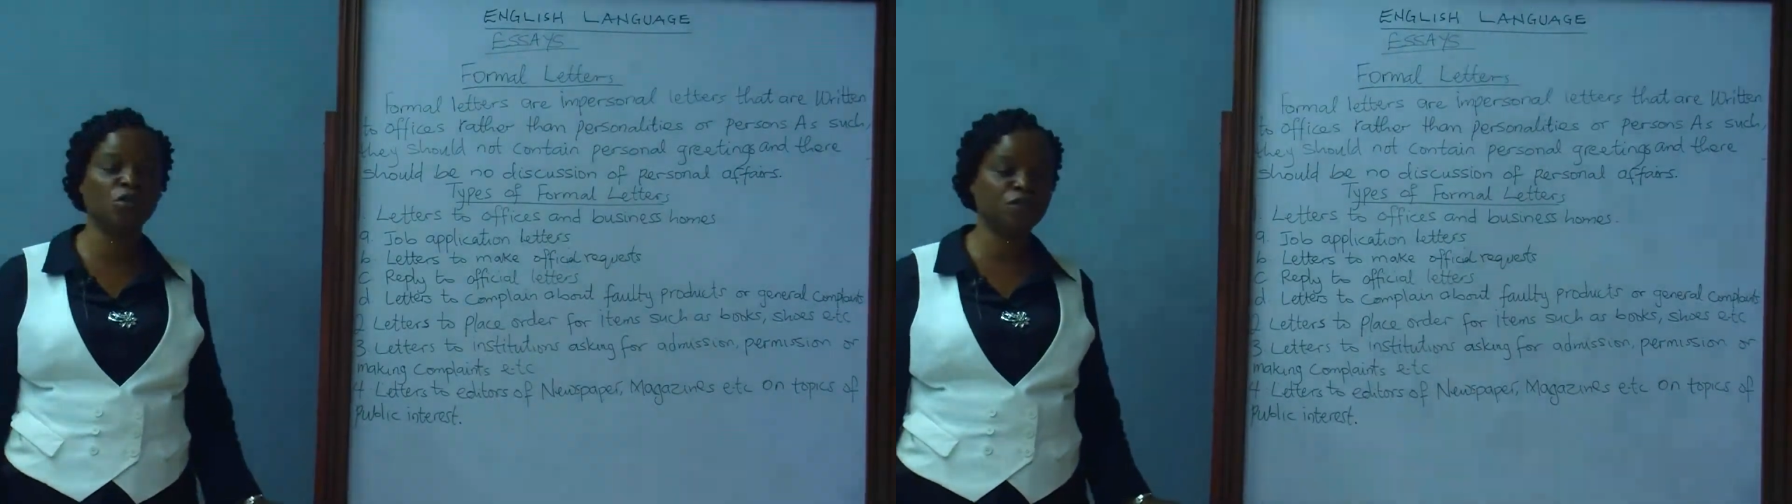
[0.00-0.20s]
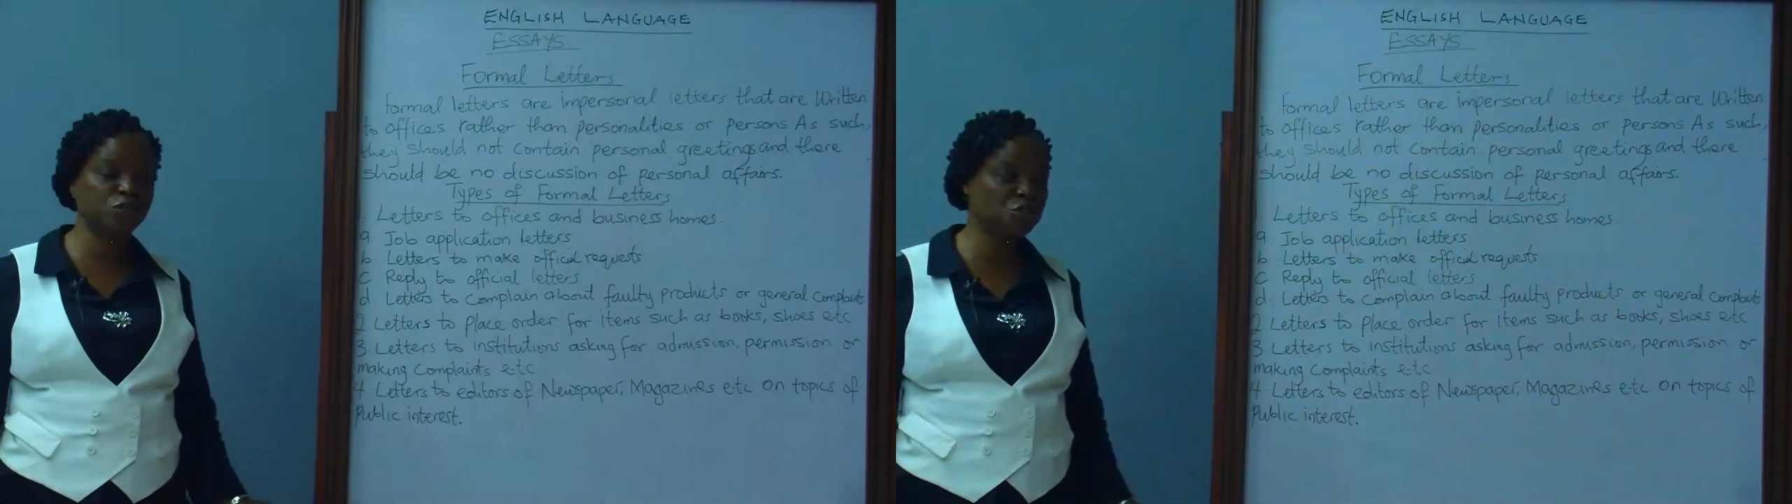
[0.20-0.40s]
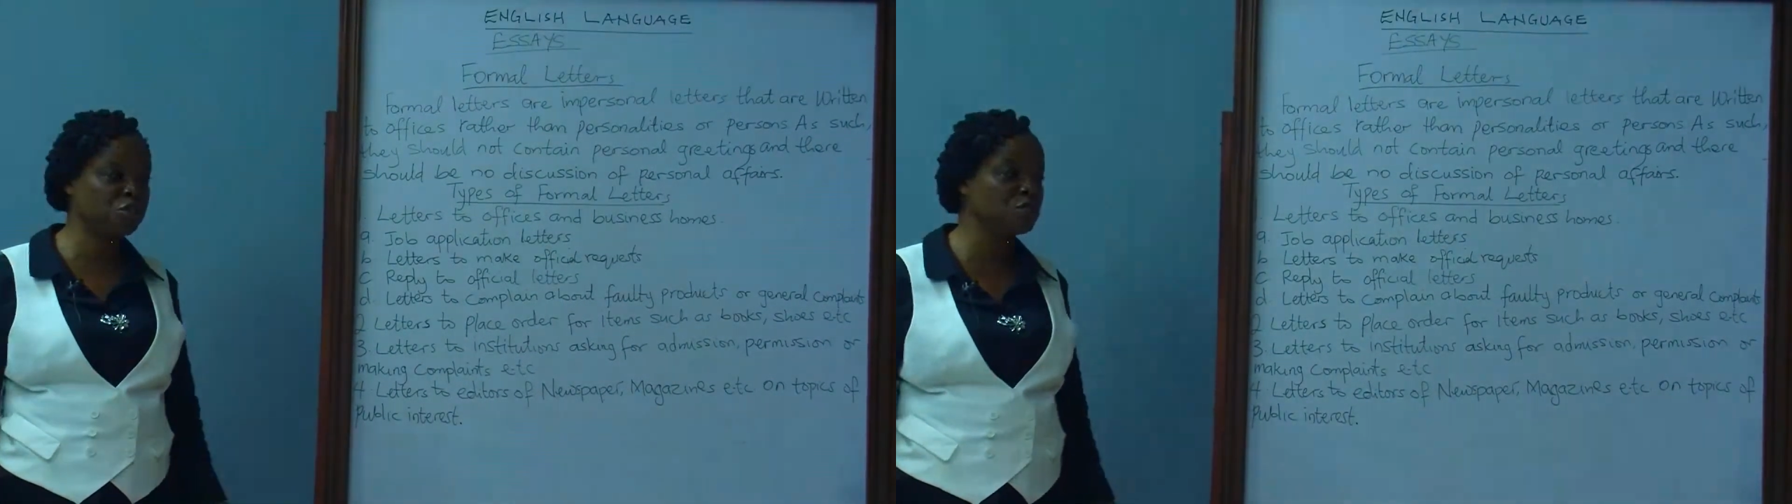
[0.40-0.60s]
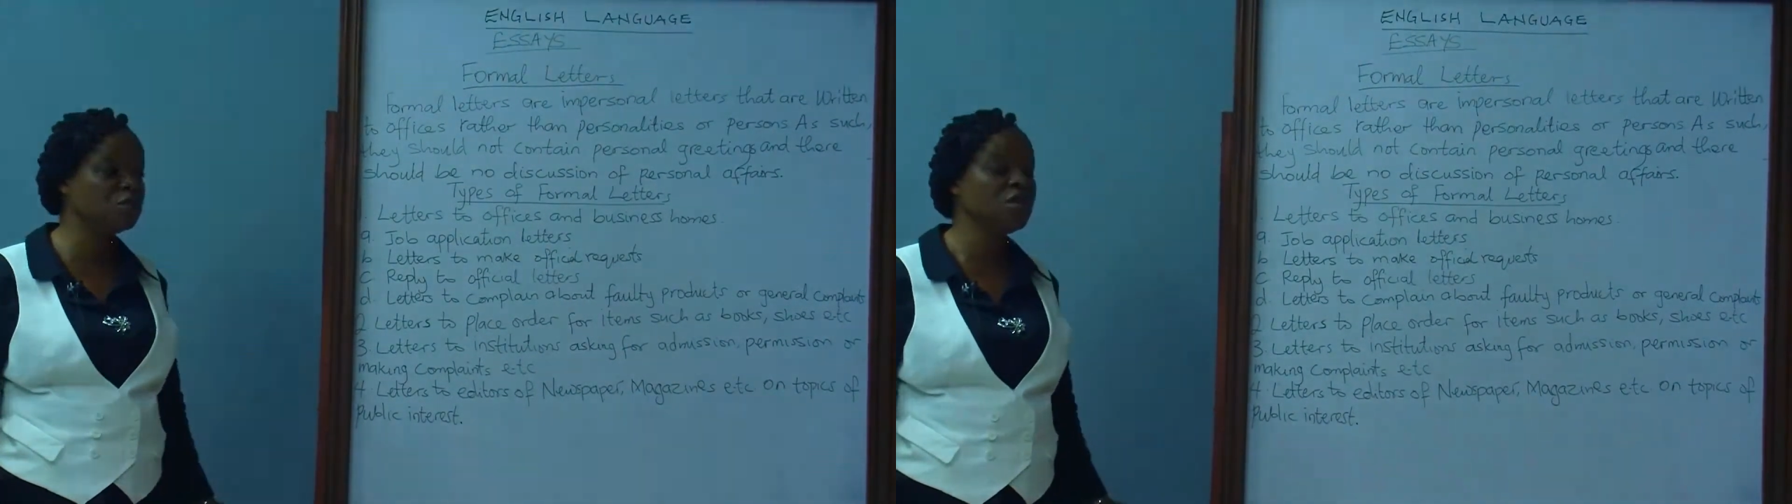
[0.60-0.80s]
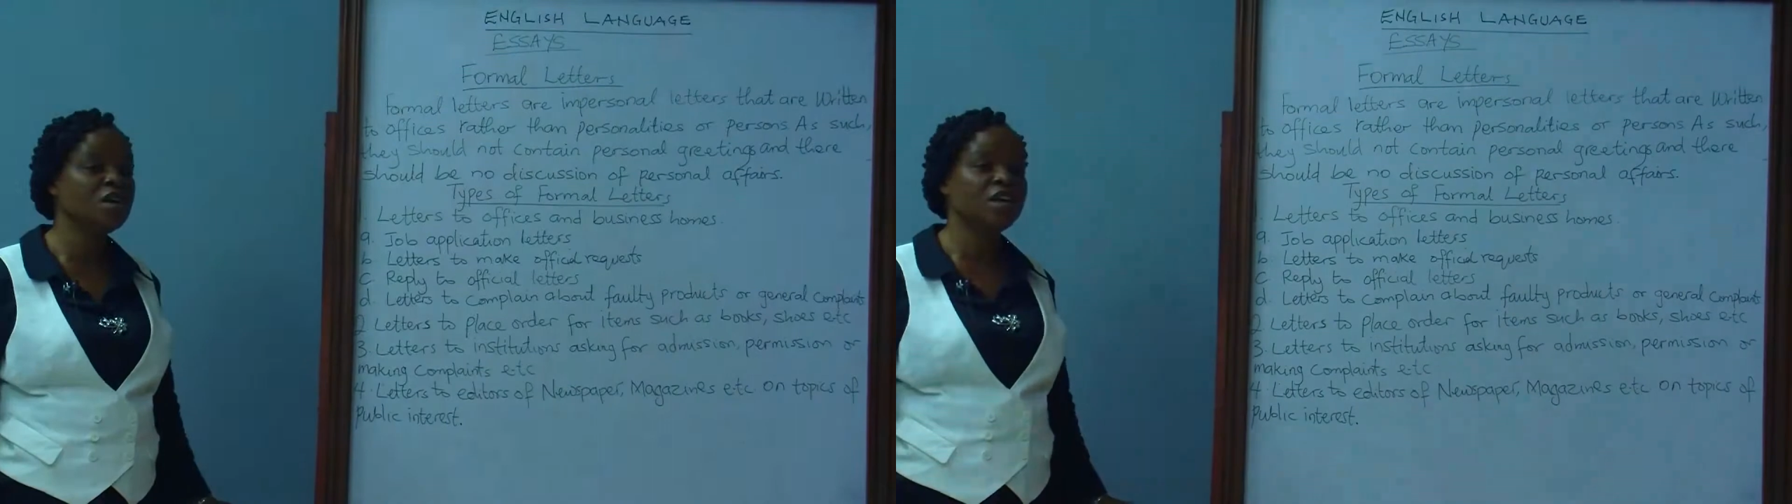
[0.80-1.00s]

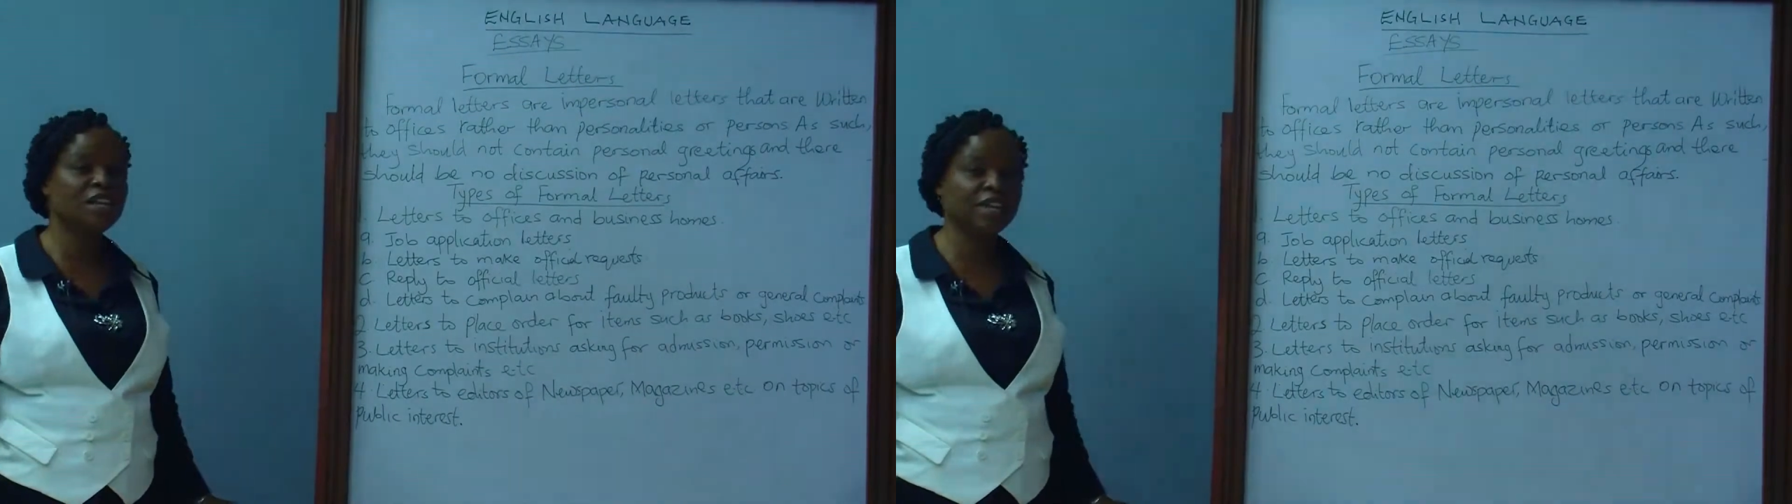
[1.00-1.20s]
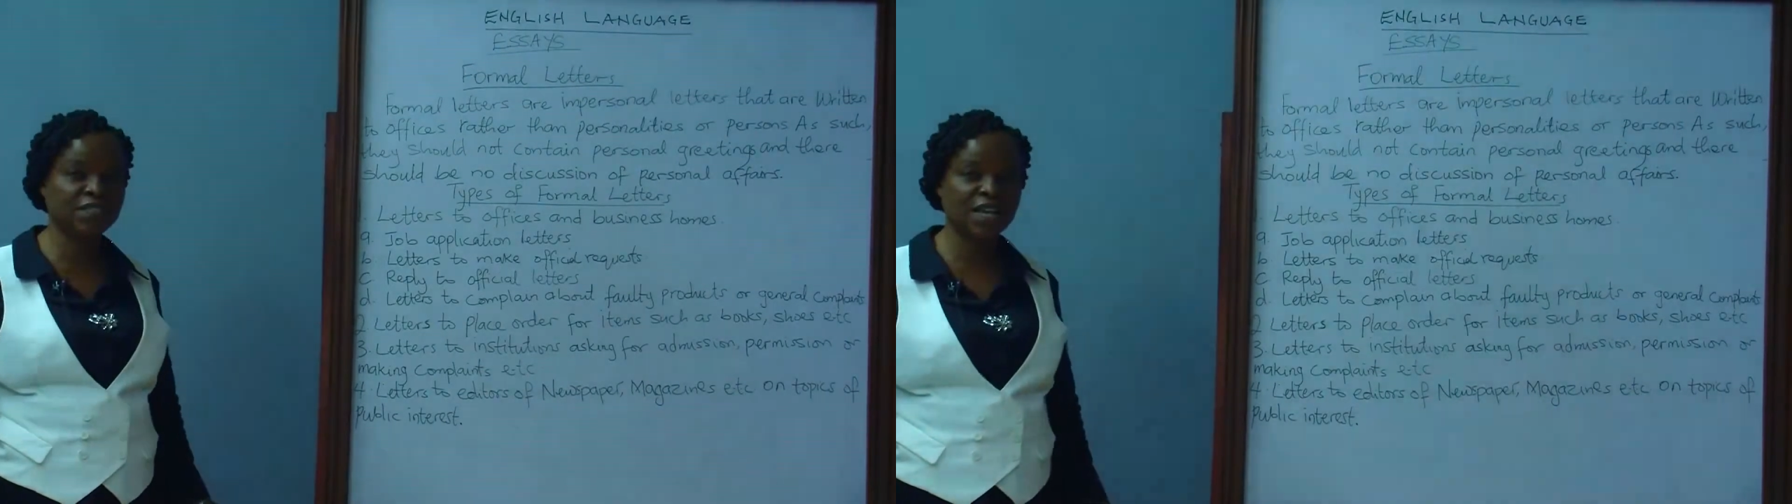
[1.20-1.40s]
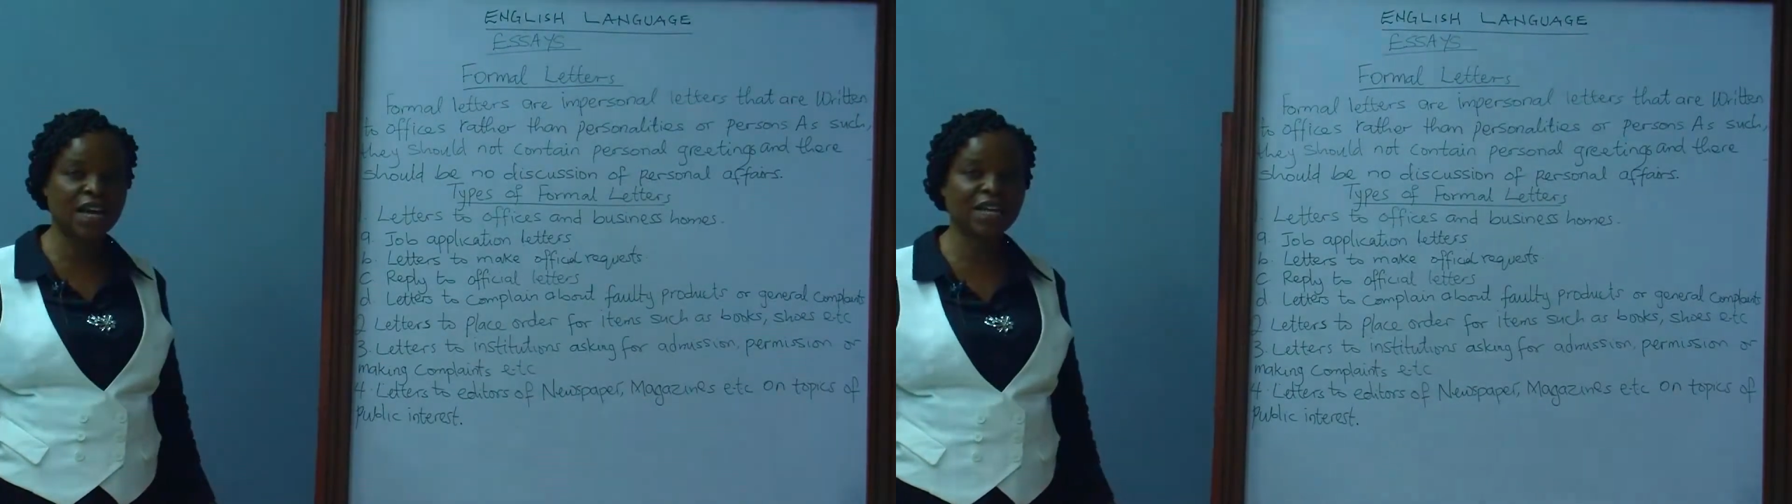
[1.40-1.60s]
official letter,